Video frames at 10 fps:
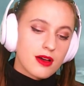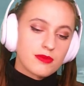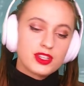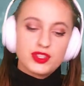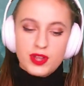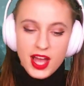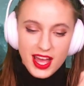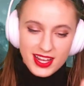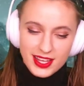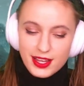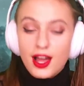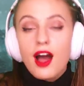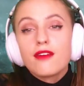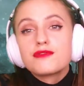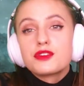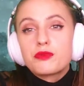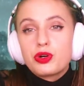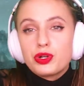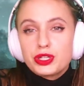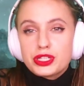because you kind of get
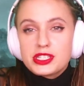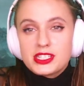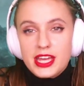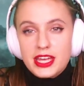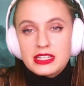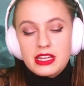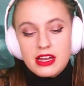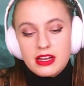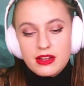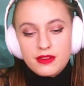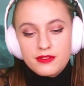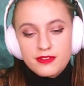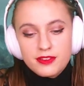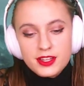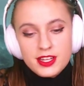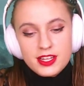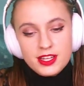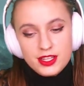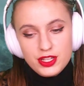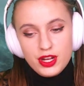comfortable in the state of,
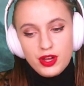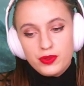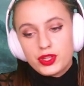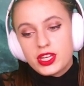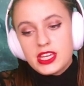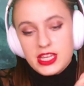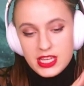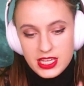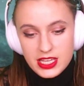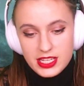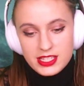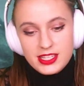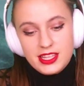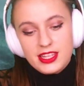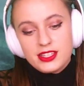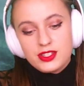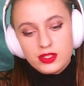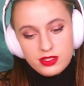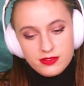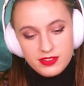you know, the keys and that
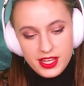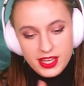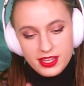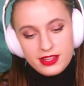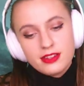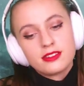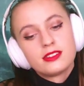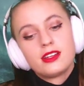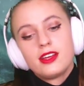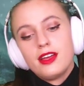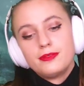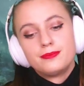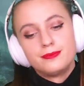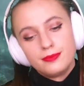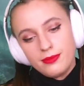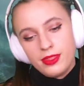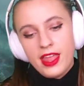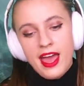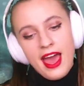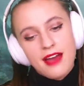sort of like
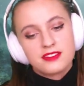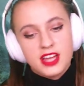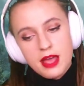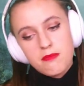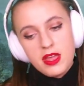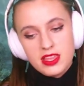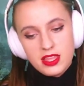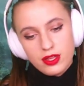halftime beat that